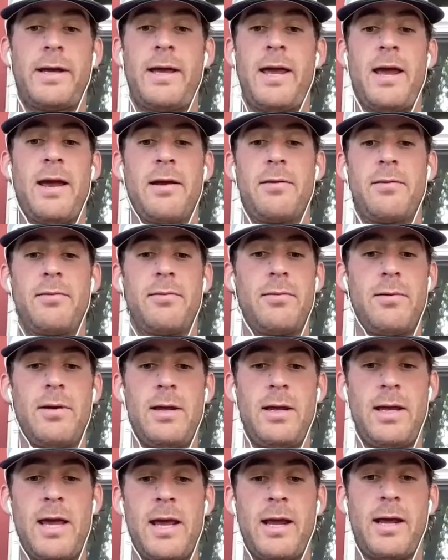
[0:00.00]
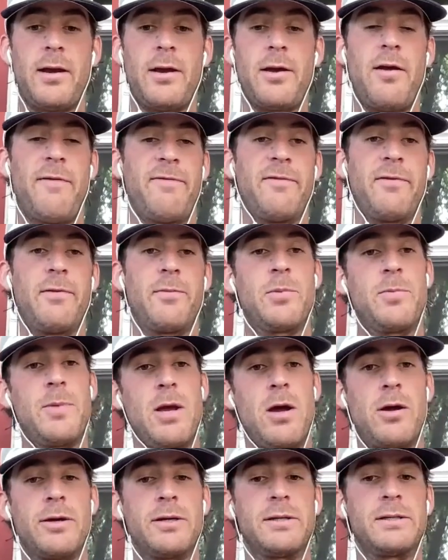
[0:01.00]
can't get enough of them, to be
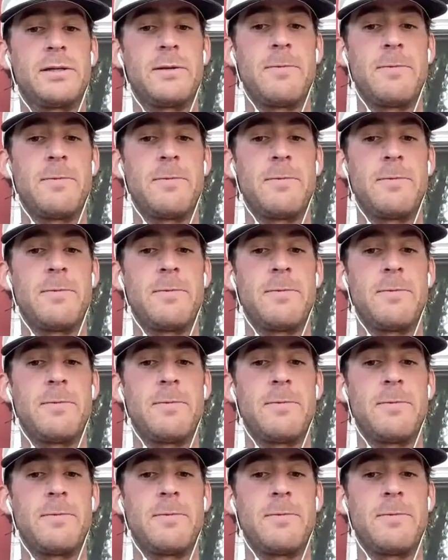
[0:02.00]
honest.